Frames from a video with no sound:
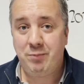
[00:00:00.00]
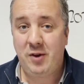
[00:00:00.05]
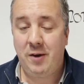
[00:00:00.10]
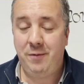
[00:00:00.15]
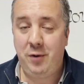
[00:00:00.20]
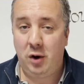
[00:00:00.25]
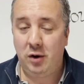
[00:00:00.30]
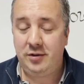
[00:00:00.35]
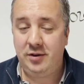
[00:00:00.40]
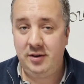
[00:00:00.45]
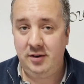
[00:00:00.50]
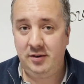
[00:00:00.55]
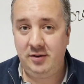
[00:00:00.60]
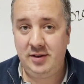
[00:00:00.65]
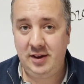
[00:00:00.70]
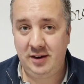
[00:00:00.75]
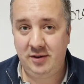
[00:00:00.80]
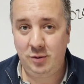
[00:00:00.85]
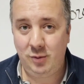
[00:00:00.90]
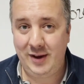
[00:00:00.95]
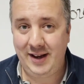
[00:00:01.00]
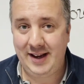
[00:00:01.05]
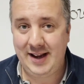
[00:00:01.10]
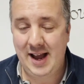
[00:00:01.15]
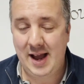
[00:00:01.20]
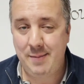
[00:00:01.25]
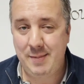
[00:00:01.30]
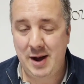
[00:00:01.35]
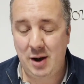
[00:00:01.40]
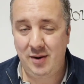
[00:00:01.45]
Foxtons this week
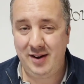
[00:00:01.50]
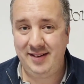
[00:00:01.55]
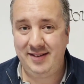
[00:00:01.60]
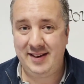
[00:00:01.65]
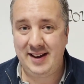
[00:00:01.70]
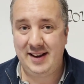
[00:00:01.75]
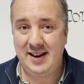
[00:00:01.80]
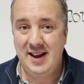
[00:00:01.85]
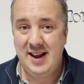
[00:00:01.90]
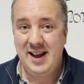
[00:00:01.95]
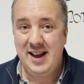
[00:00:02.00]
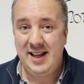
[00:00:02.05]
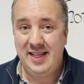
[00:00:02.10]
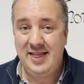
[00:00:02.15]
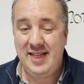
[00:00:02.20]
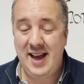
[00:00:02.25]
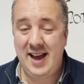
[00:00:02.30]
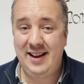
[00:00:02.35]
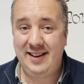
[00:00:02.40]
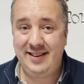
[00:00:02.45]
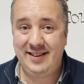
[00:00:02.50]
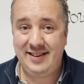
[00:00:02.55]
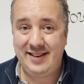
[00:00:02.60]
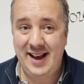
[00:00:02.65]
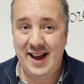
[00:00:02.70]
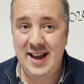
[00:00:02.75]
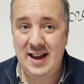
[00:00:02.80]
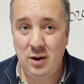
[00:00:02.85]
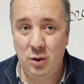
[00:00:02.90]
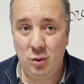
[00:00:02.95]
came out and said their
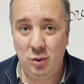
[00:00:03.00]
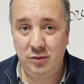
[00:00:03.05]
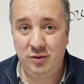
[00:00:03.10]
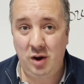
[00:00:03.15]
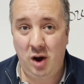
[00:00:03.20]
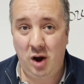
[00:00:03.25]
sales